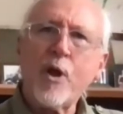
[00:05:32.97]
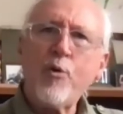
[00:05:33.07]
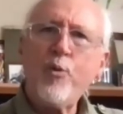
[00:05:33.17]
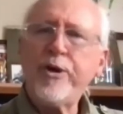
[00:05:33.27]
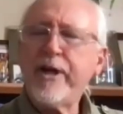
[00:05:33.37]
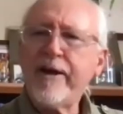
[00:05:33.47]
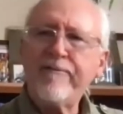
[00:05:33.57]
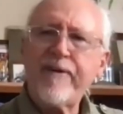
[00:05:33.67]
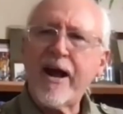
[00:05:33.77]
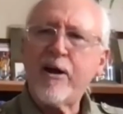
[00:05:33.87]
When you have
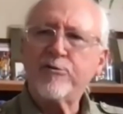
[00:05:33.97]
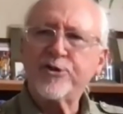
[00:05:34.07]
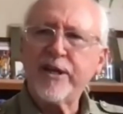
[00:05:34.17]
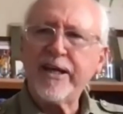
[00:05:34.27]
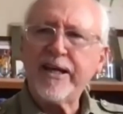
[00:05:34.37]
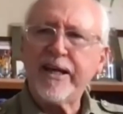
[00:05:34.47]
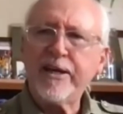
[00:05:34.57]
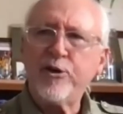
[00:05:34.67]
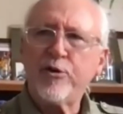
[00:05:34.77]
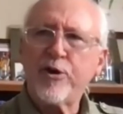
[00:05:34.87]
valves leaking,
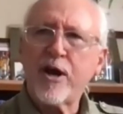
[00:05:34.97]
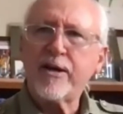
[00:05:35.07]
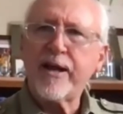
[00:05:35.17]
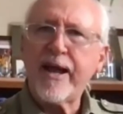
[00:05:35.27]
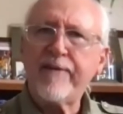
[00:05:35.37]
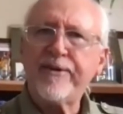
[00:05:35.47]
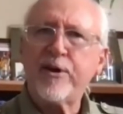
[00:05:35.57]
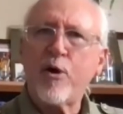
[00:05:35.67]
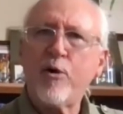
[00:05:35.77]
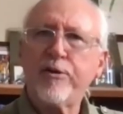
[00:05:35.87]
you're not having
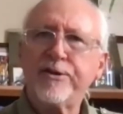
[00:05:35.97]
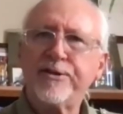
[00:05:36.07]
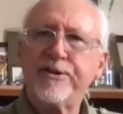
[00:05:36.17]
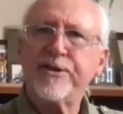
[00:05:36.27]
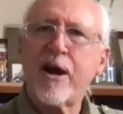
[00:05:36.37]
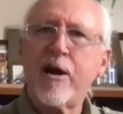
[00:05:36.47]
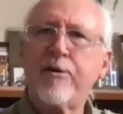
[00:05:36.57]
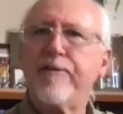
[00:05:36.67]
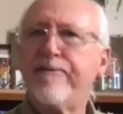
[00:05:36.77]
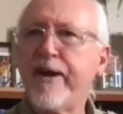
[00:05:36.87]
all the
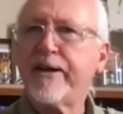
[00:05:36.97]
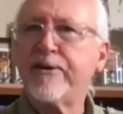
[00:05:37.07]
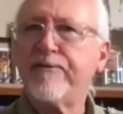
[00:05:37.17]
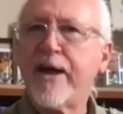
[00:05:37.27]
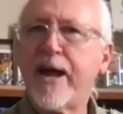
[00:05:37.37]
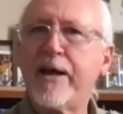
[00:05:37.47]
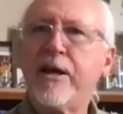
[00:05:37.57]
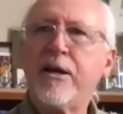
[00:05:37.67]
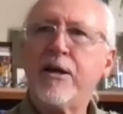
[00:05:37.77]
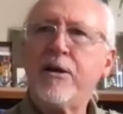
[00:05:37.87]
desired effect of that
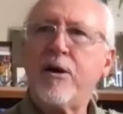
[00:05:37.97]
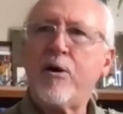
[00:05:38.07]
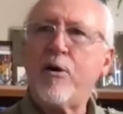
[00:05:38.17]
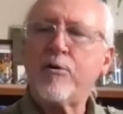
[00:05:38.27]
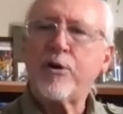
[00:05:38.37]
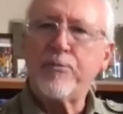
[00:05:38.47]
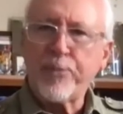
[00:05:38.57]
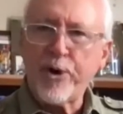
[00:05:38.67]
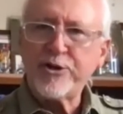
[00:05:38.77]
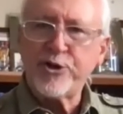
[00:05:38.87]
uh,
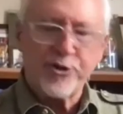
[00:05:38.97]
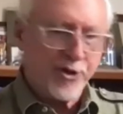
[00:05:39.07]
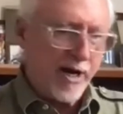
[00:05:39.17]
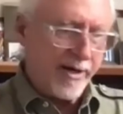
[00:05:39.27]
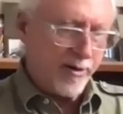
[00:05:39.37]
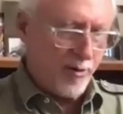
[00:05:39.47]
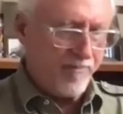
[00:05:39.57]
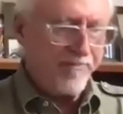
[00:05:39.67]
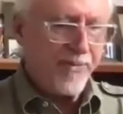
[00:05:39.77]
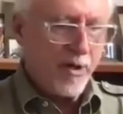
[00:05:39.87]
compression cycle.
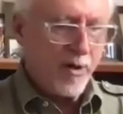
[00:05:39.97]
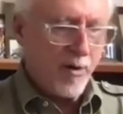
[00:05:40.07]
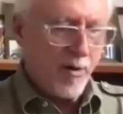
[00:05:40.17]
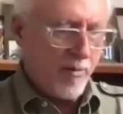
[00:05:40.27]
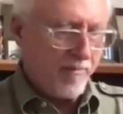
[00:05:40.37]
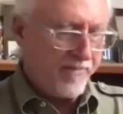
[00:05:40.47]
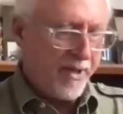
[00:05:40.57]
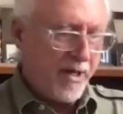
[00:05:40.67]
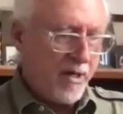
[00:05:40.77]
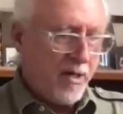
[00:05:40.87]
Um,
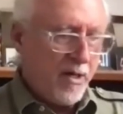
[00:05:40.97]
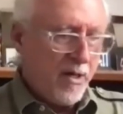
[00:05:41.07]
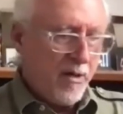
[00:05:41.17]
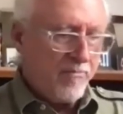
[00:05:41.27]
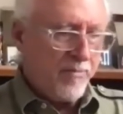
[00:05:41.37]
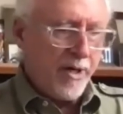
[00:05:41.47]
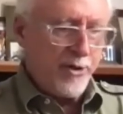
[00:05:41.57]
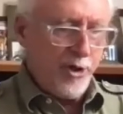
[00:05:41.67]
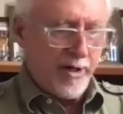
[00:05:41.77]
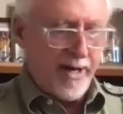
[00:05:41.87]

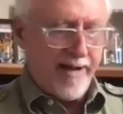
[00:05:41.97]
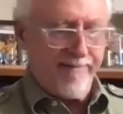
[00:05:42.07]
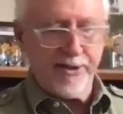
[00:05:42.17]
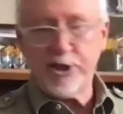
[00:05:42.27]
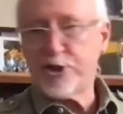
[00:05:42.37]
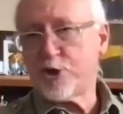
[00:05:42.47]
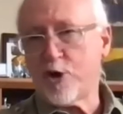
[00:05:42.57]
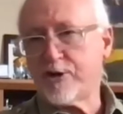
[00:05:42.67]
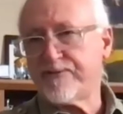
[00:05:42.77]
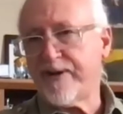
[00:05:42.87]
but you can have a
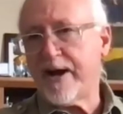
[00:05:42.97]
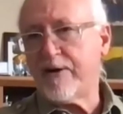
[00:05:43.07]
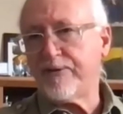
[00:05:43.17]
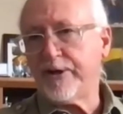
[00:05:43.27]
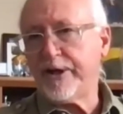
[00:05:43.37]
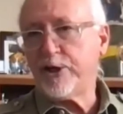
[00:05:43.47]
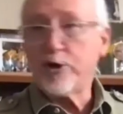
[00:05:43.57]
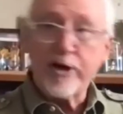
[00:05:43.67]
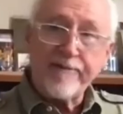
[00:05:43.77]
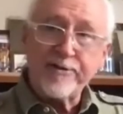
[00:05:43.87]
discharge valve leak, you
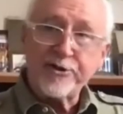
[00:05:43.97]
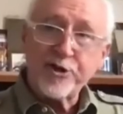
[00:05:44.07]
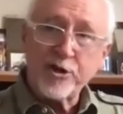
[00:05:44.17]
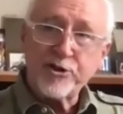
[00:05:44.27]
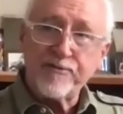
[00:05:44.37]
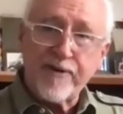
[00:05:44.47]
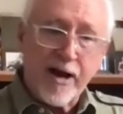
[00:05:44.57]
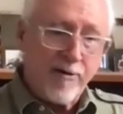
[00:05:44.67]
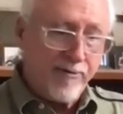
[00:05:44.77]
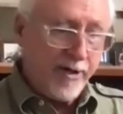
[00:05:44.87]
can have a suction
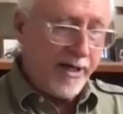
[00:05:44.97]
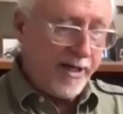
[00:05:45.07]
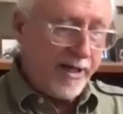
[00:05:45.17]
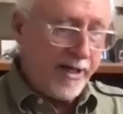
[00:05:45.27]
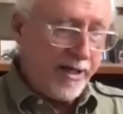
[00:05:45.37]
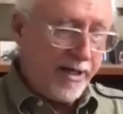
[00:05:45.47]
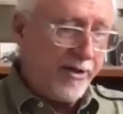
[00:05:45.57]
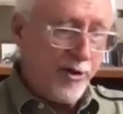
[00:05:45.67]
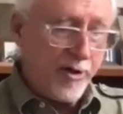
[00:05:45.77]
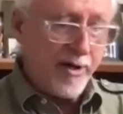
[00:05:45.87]
valve leak,
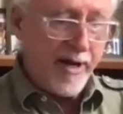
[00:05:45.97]
and you can